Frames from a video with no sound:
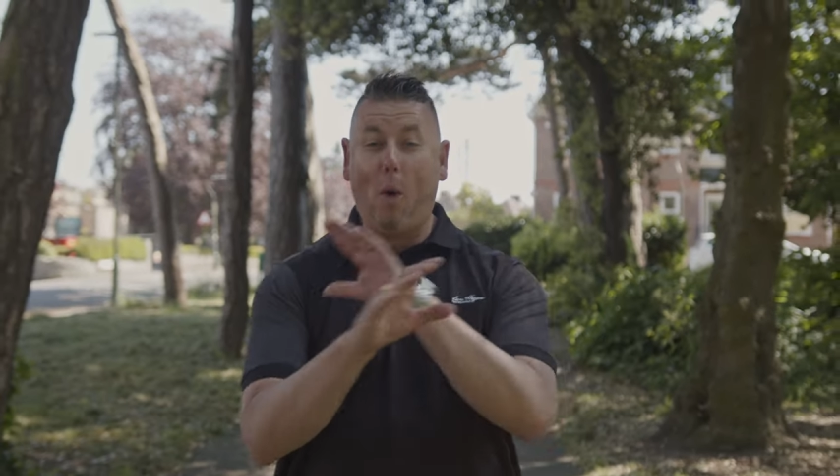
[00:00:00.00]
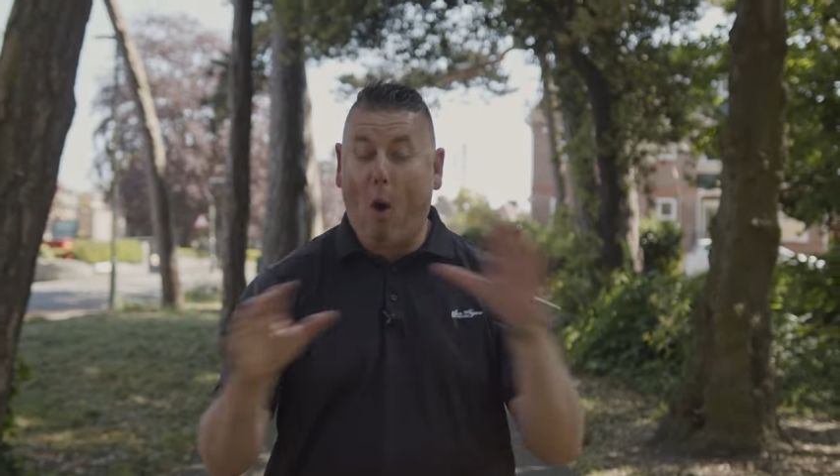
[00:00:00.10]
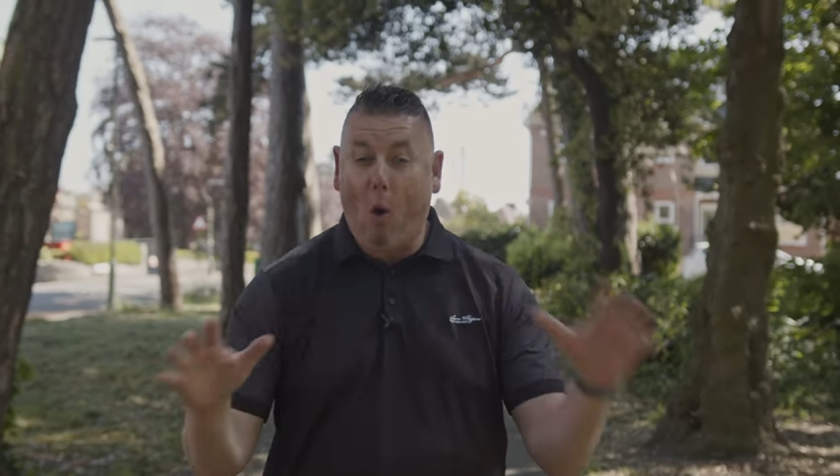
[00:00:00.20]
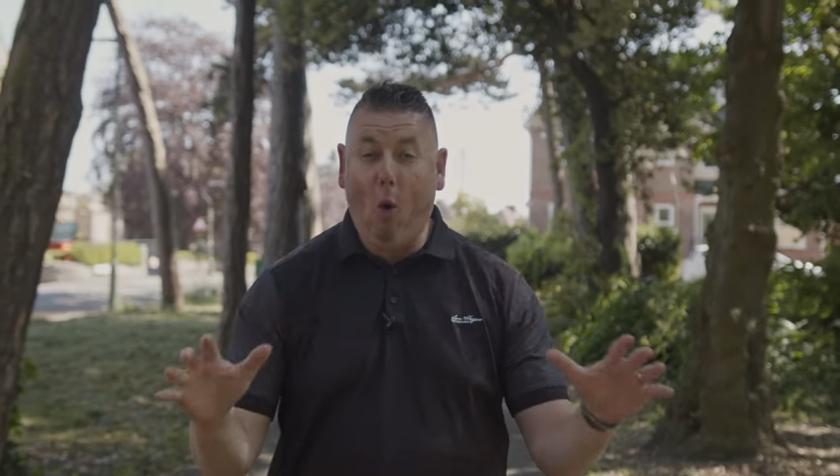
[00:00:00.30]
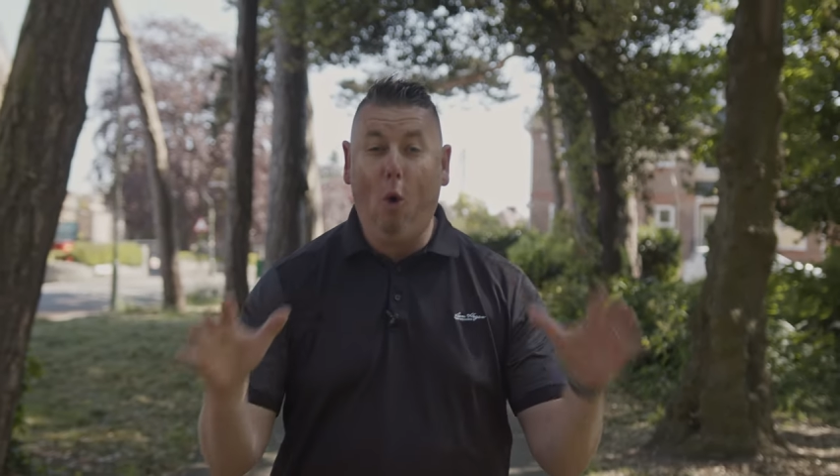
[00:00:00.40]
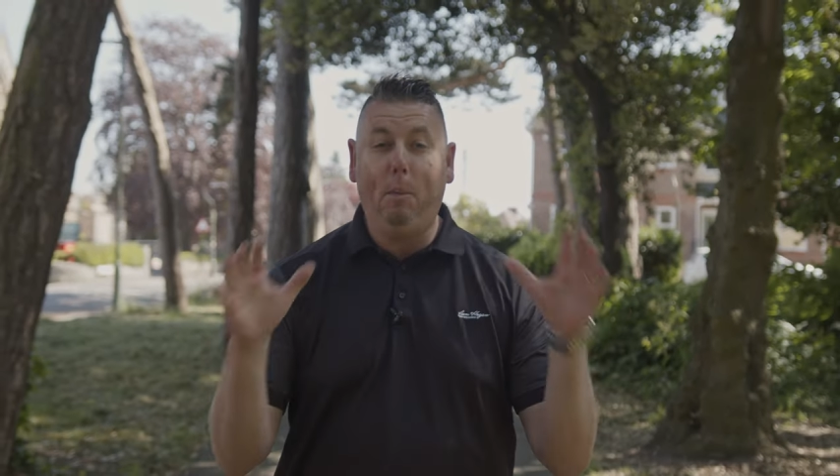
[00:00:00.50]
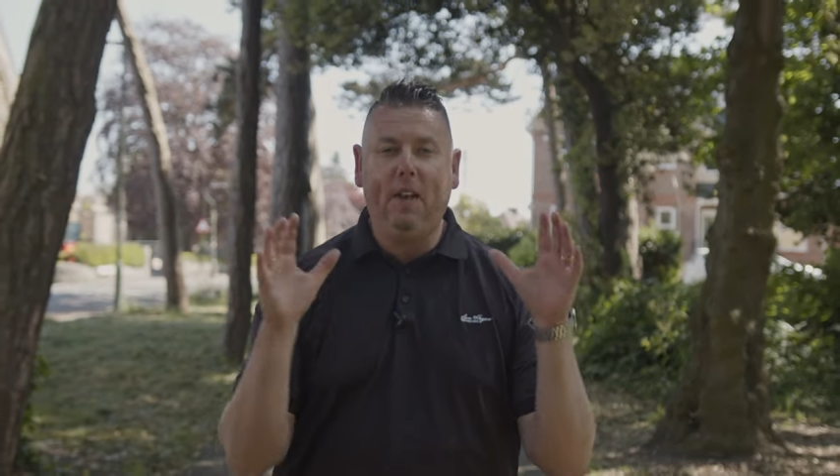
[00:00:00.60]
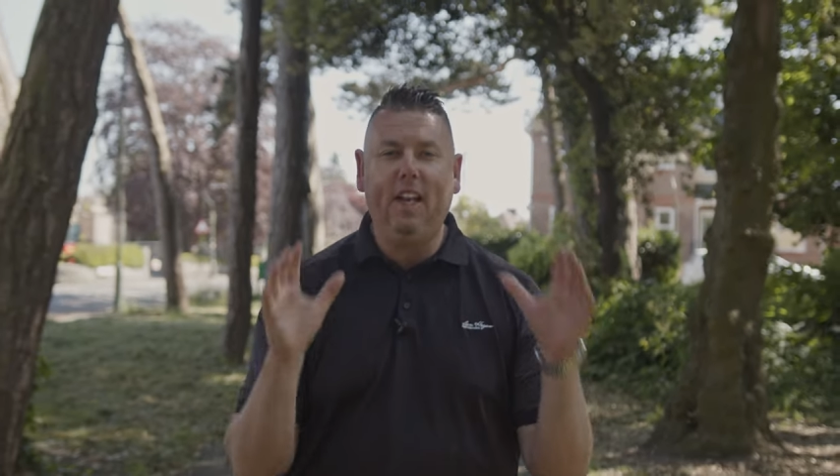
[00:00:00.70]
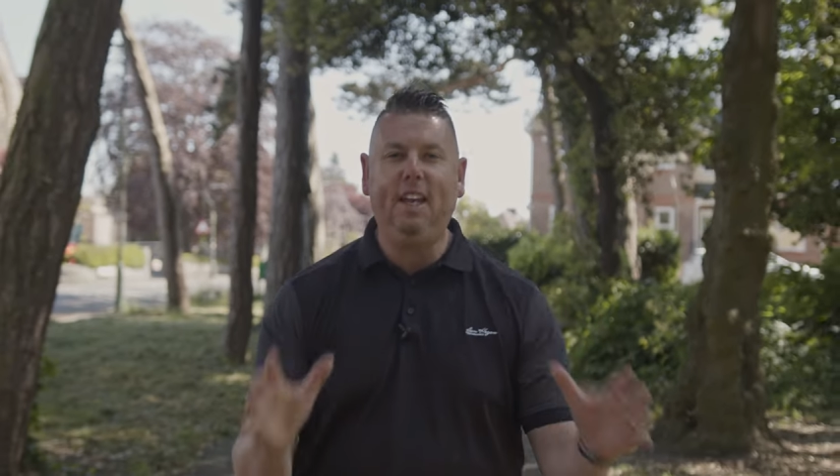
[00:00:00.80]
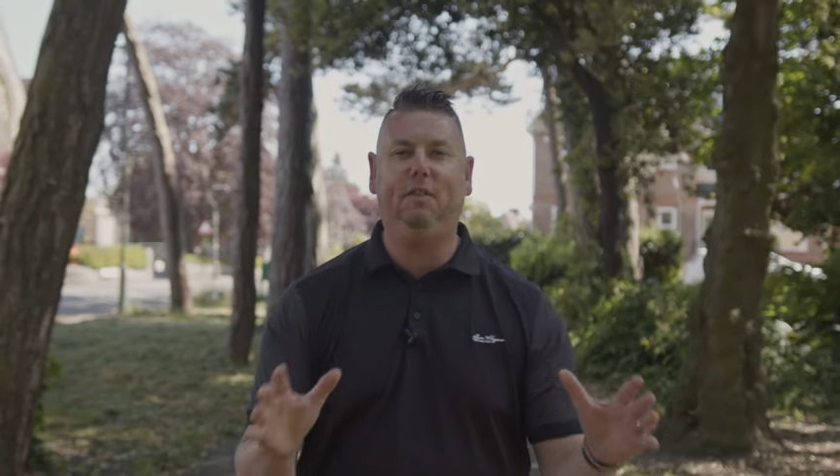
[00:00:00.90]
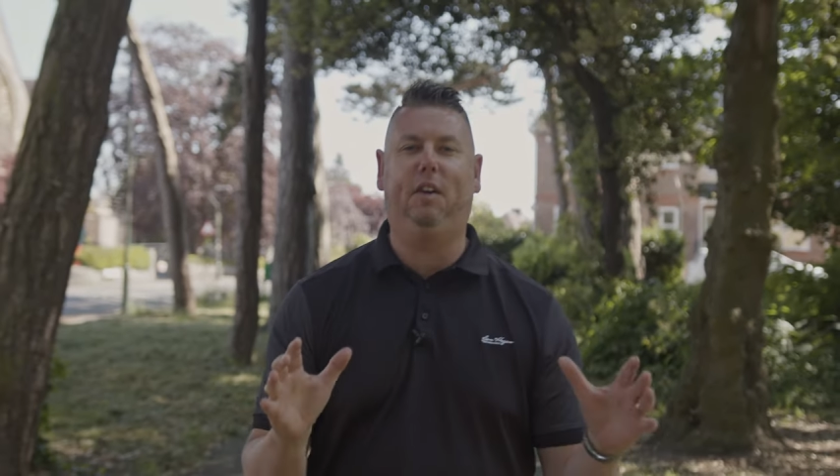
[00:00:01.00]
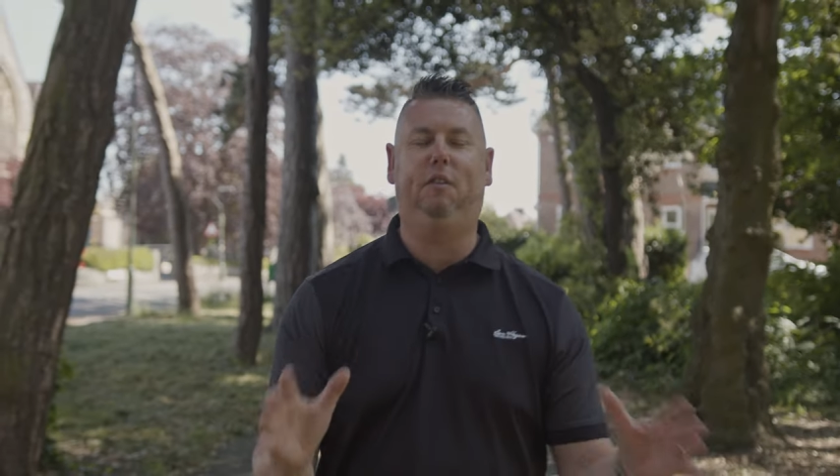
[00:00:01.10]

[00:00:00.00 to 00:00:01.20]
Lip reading: we're all believing